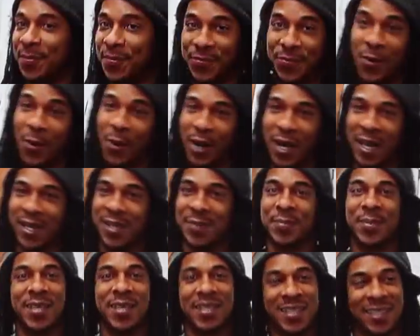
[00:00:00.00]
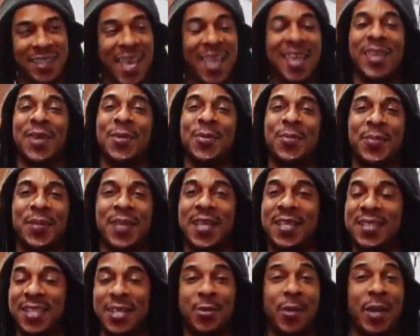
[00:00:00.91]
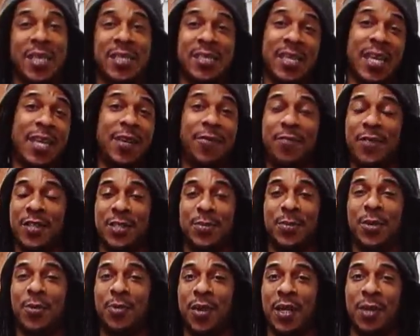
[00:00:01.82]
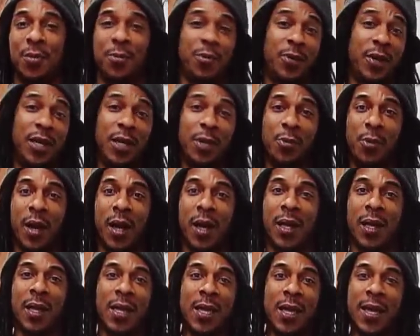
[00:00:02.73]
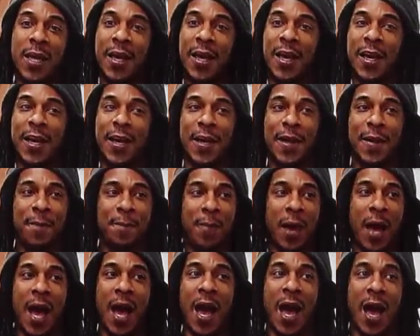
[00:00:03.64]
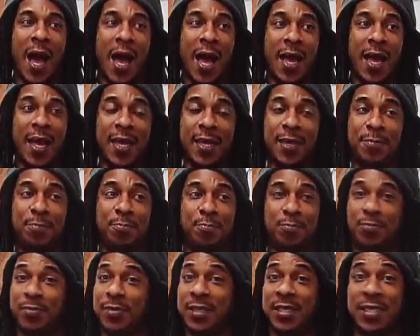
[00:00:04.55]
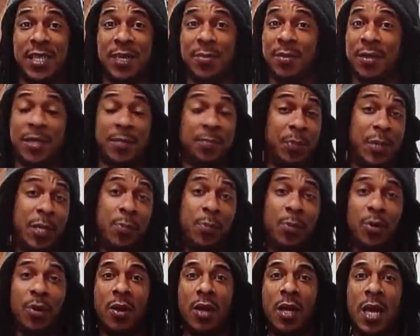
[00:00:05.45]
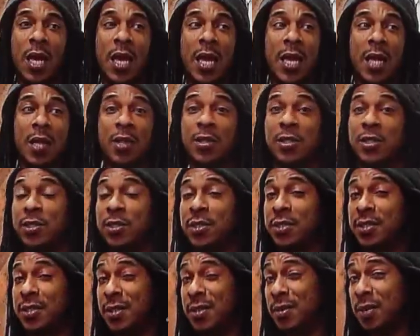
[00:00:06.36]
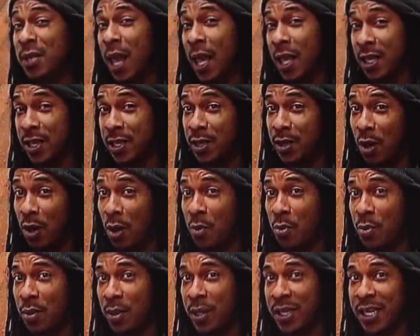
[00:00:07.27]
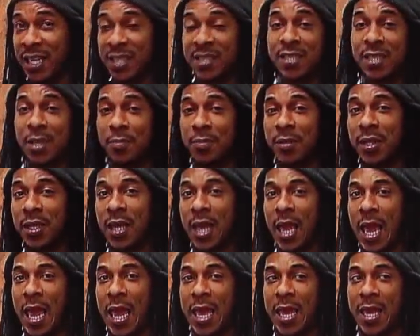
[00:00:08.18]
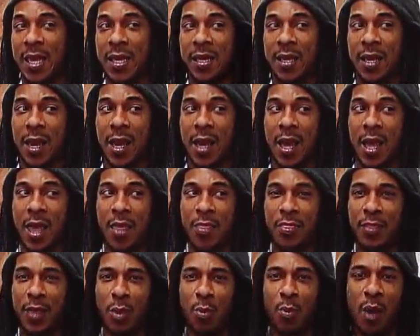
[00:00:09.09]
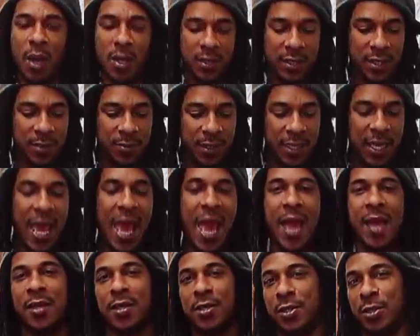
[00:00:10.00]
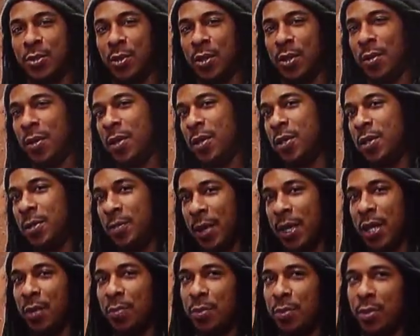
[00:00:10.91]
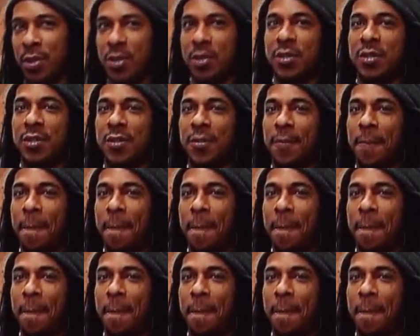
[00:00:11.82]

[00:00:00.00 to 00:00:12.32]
for it, but thank you, but that's a great saying that fits me really, really well. I see people, like, you know, get something and they want something added to it. They make it personal.